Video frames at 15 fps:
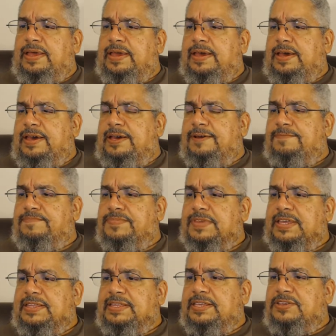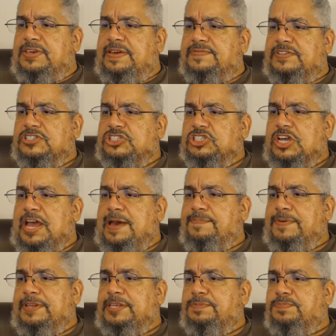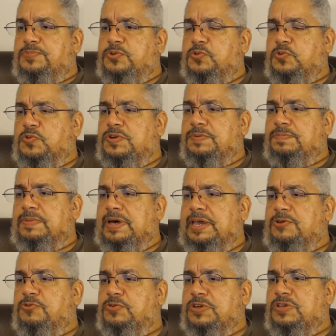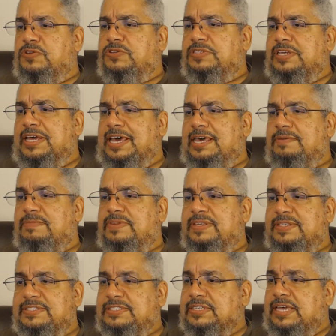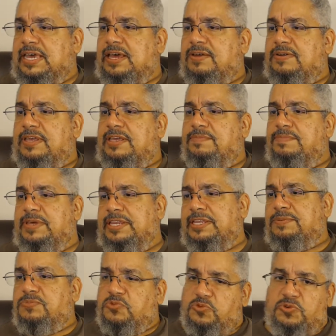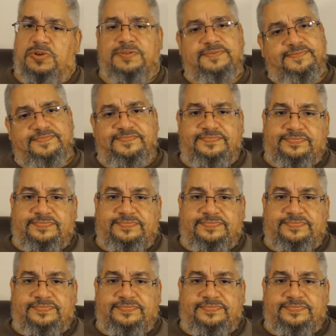And then you have the shop and import by real-time discount and many more.